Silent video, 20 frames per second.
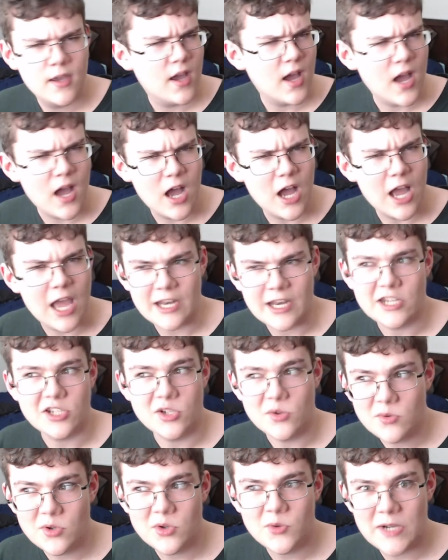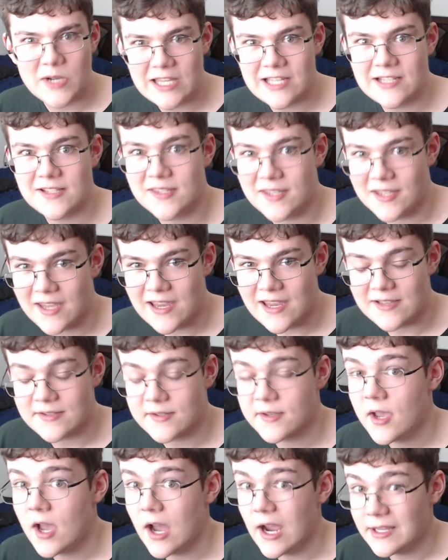And I don't know why that's the
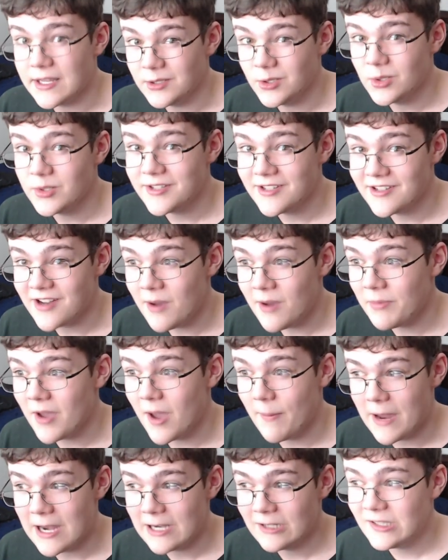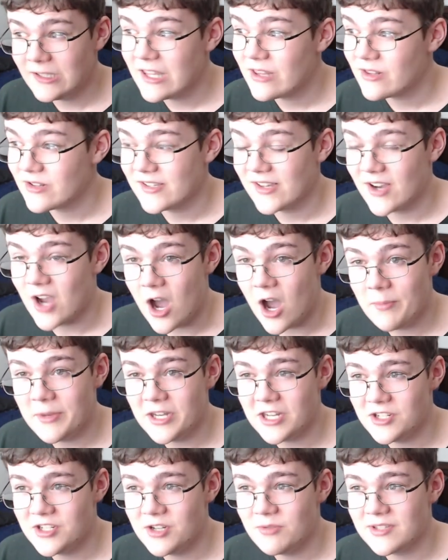case. I looked it up. Apparently, there's a common
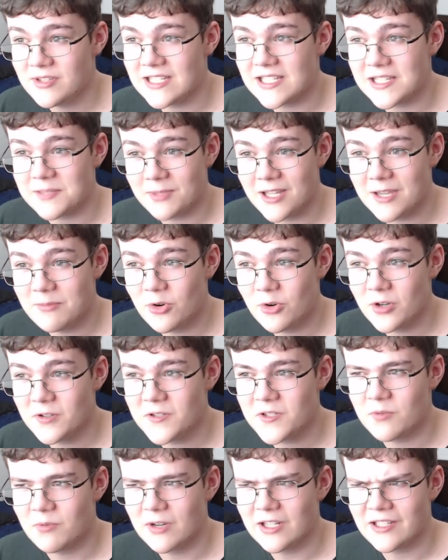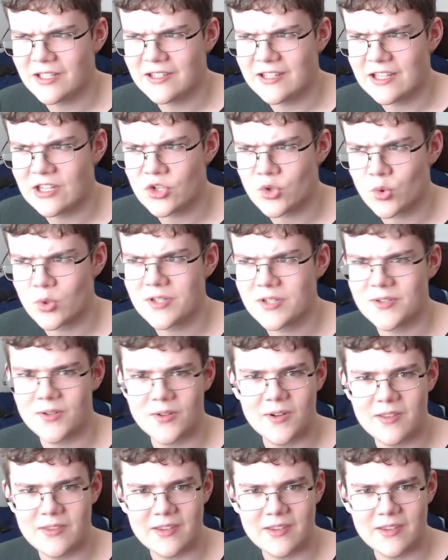issue with display ports to where it can, like, short-circuit the